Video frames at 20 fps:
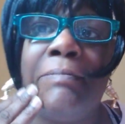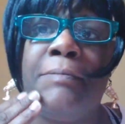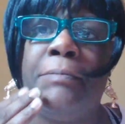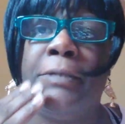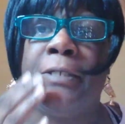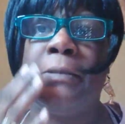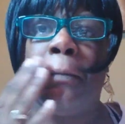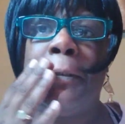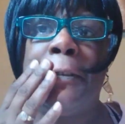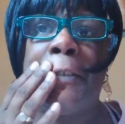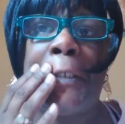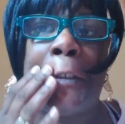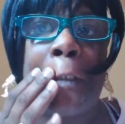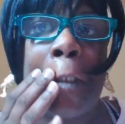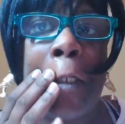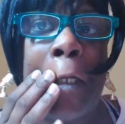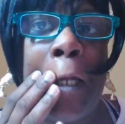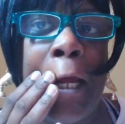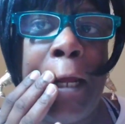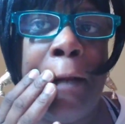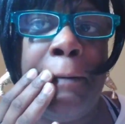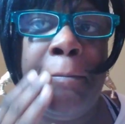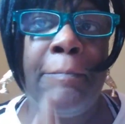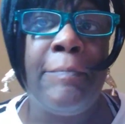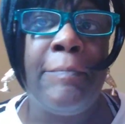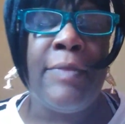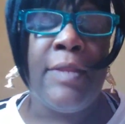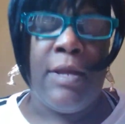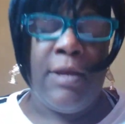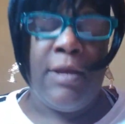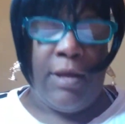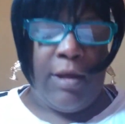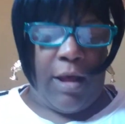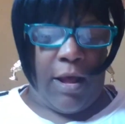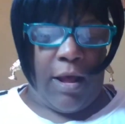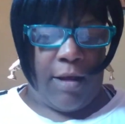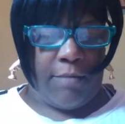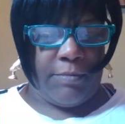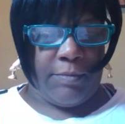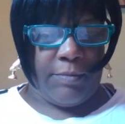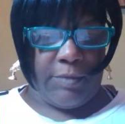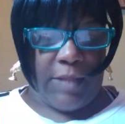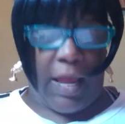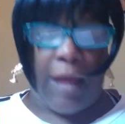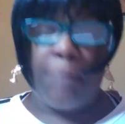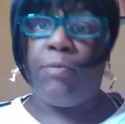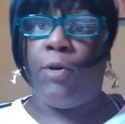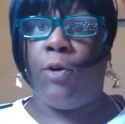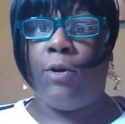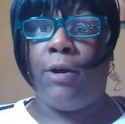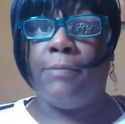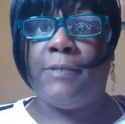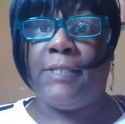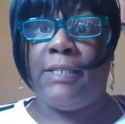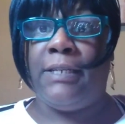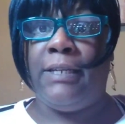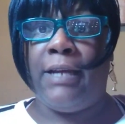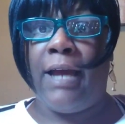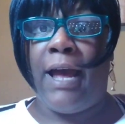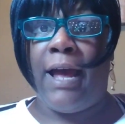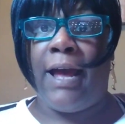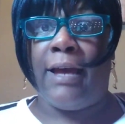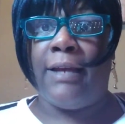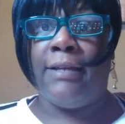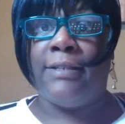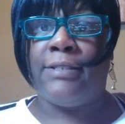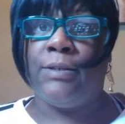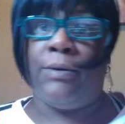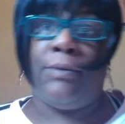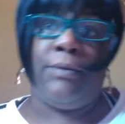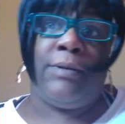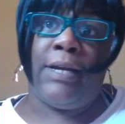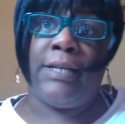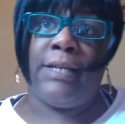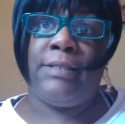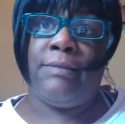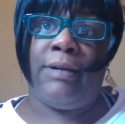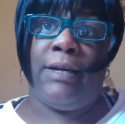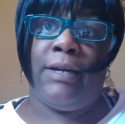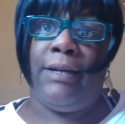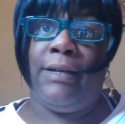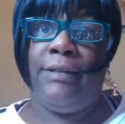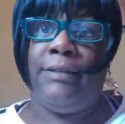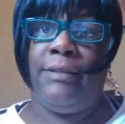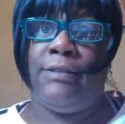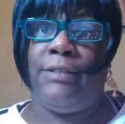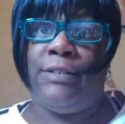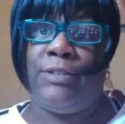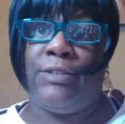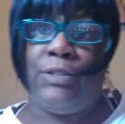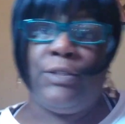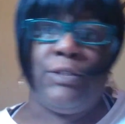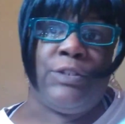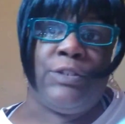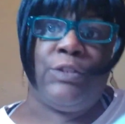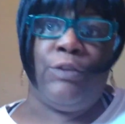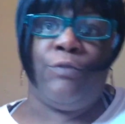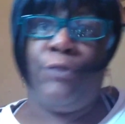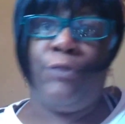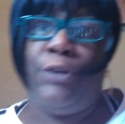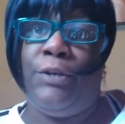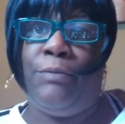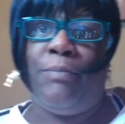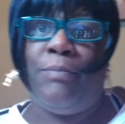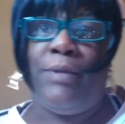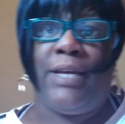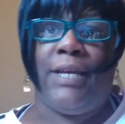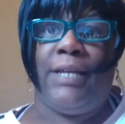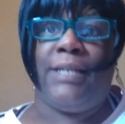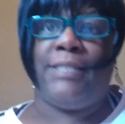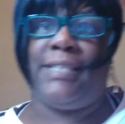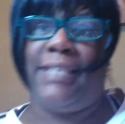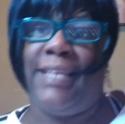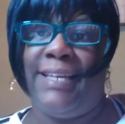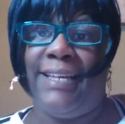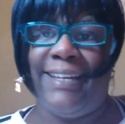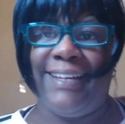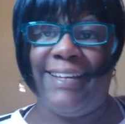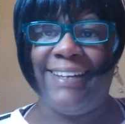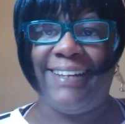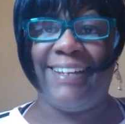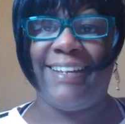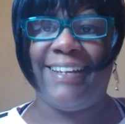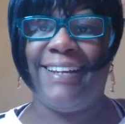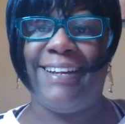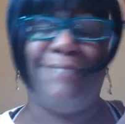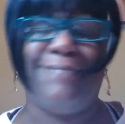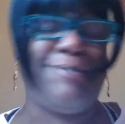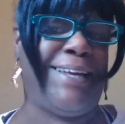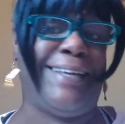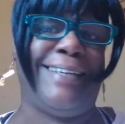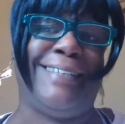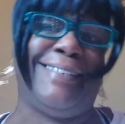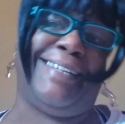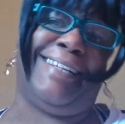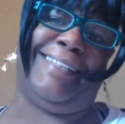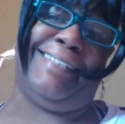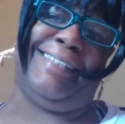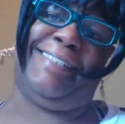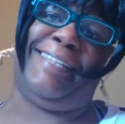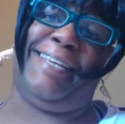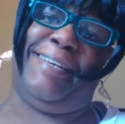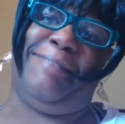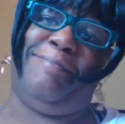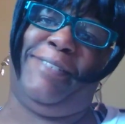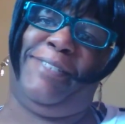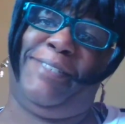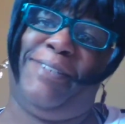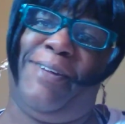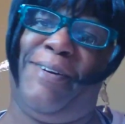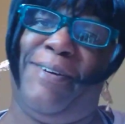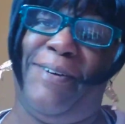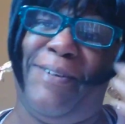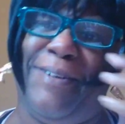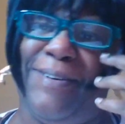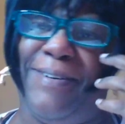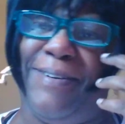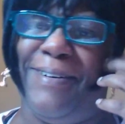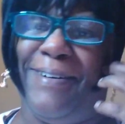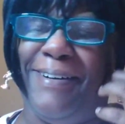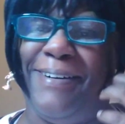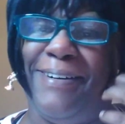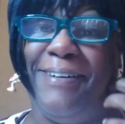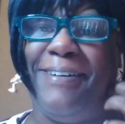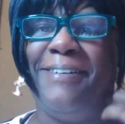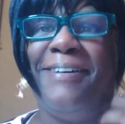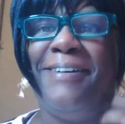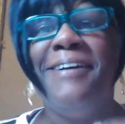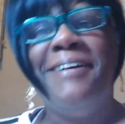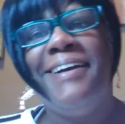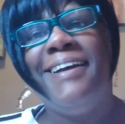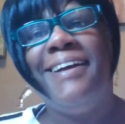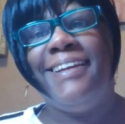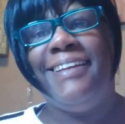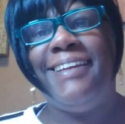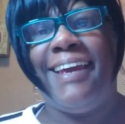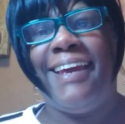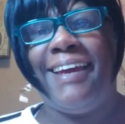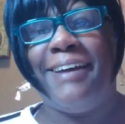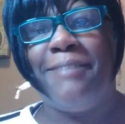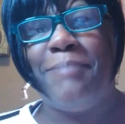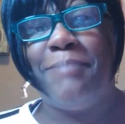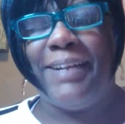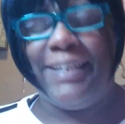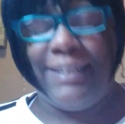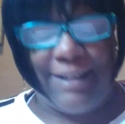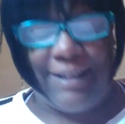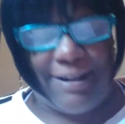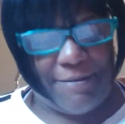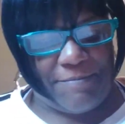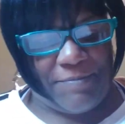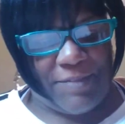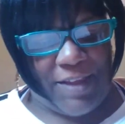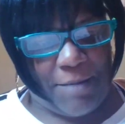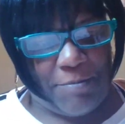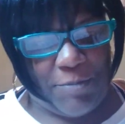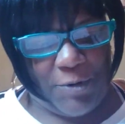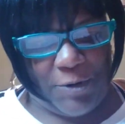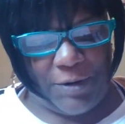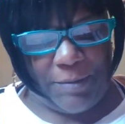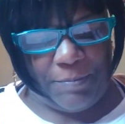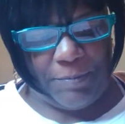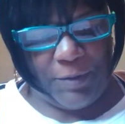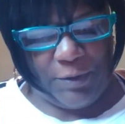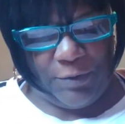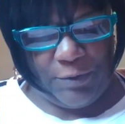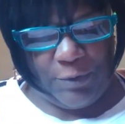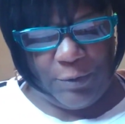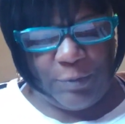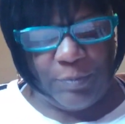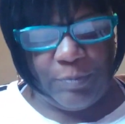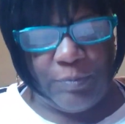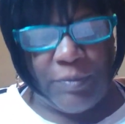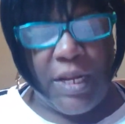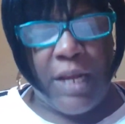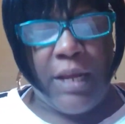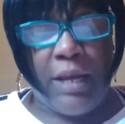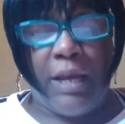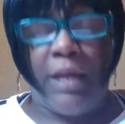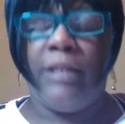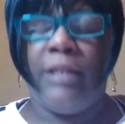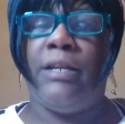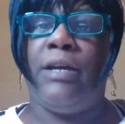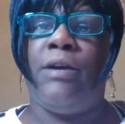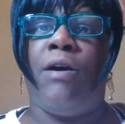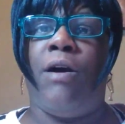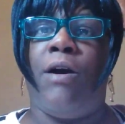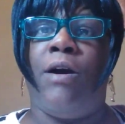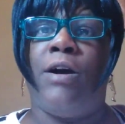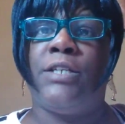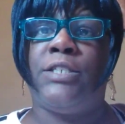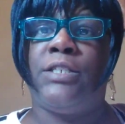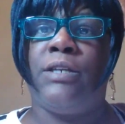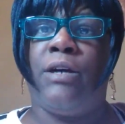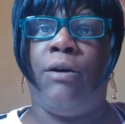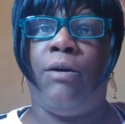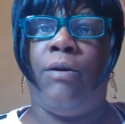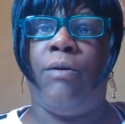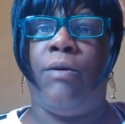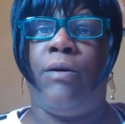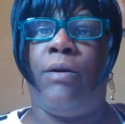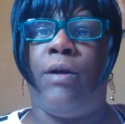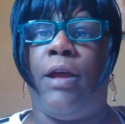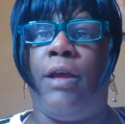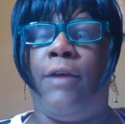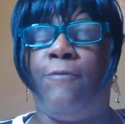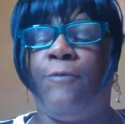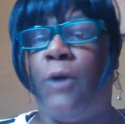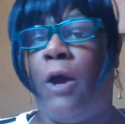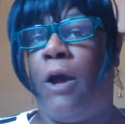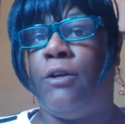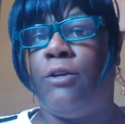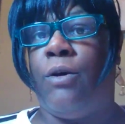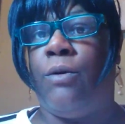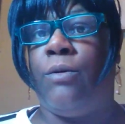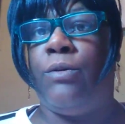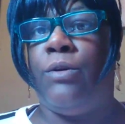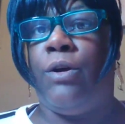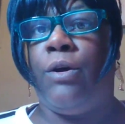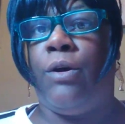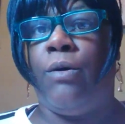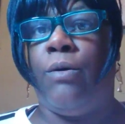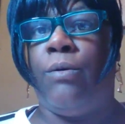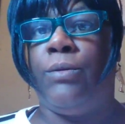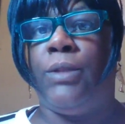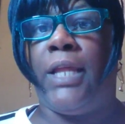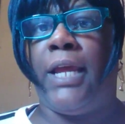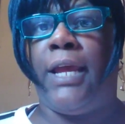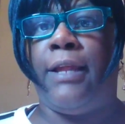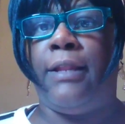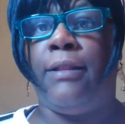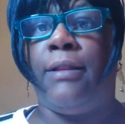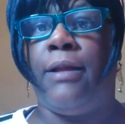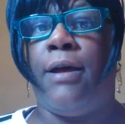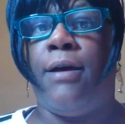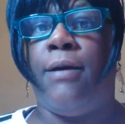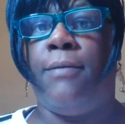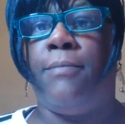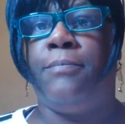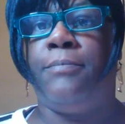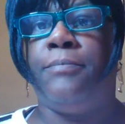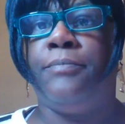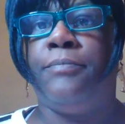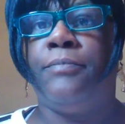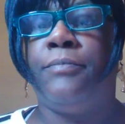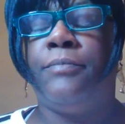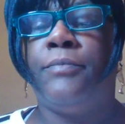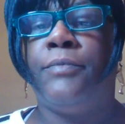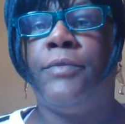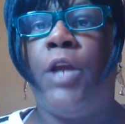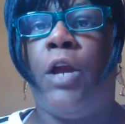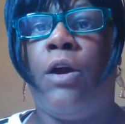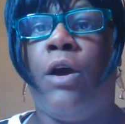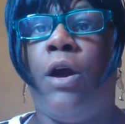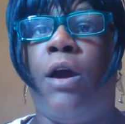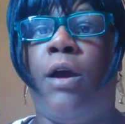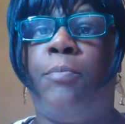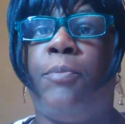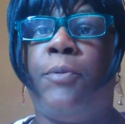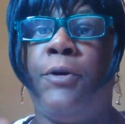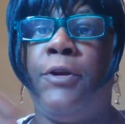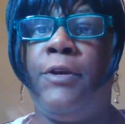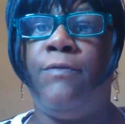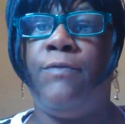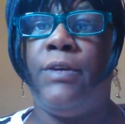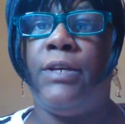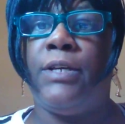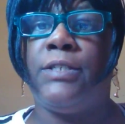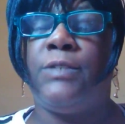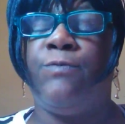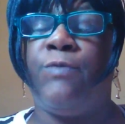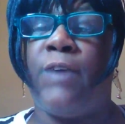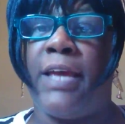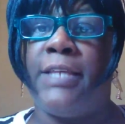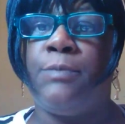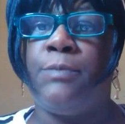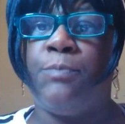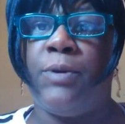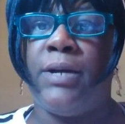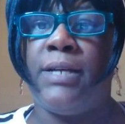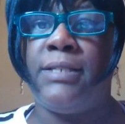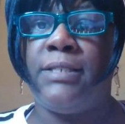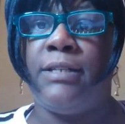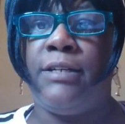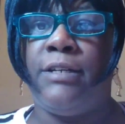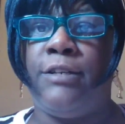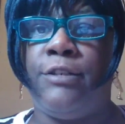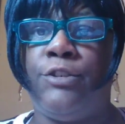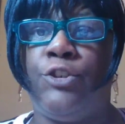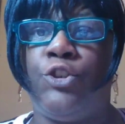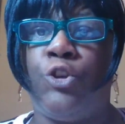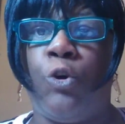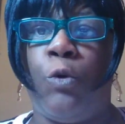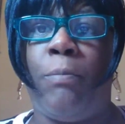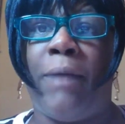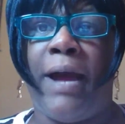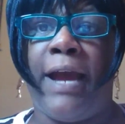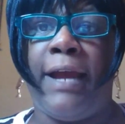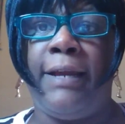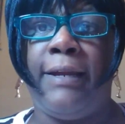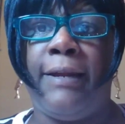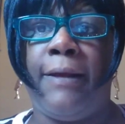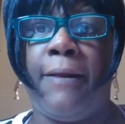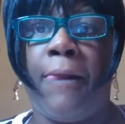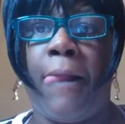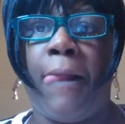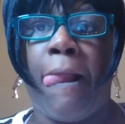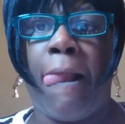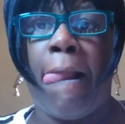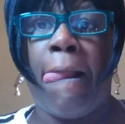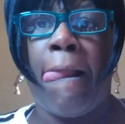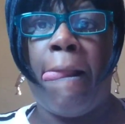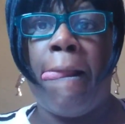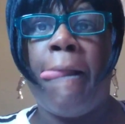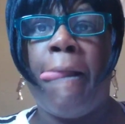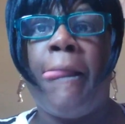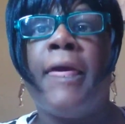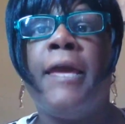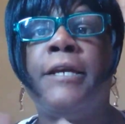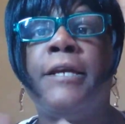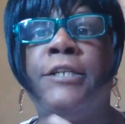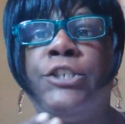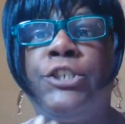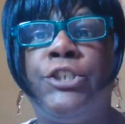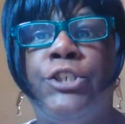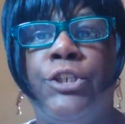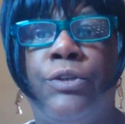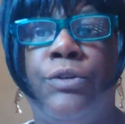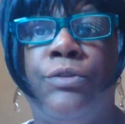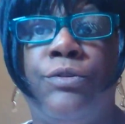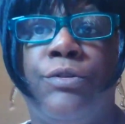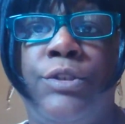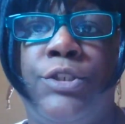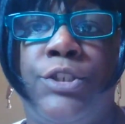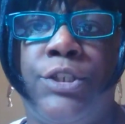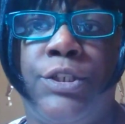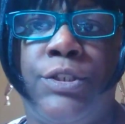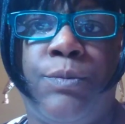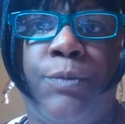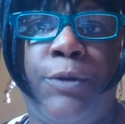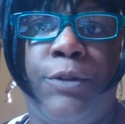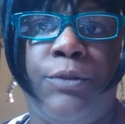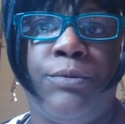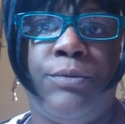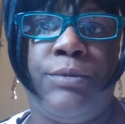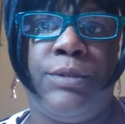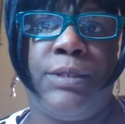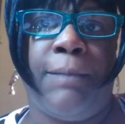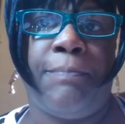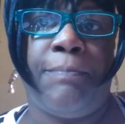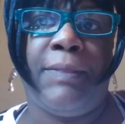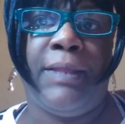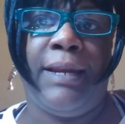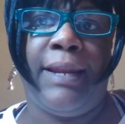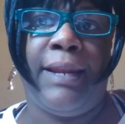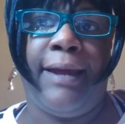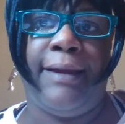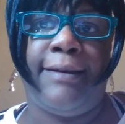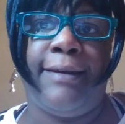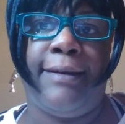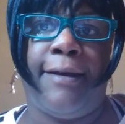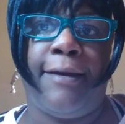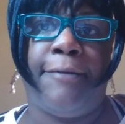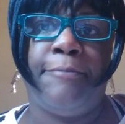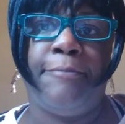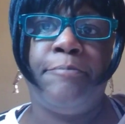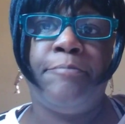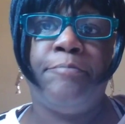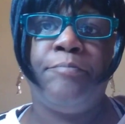must be just the light. That broke up City High, so that's why this is the remix. Wait, is that the same song? Yeah, but that broke up the group. And then also, if y'all don't know, that our previous vice president, Joe Biden, his children just went through something like that.